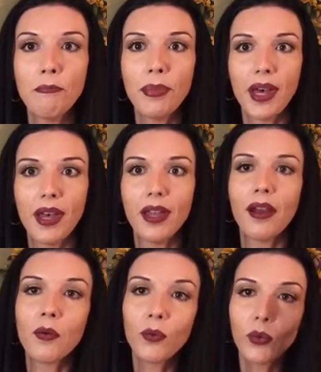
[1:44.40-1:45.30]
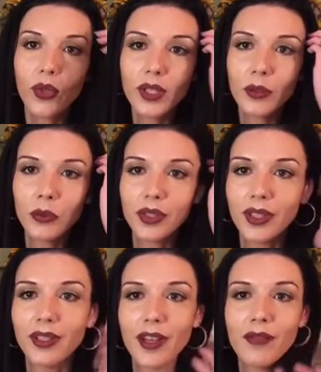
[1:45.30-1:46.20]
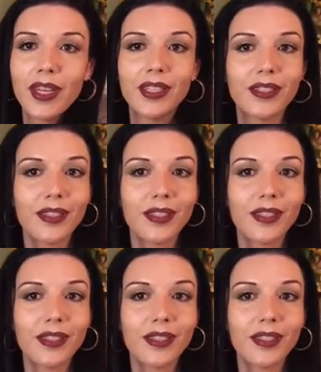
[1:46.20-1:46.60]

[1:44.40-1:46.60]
but I really love it.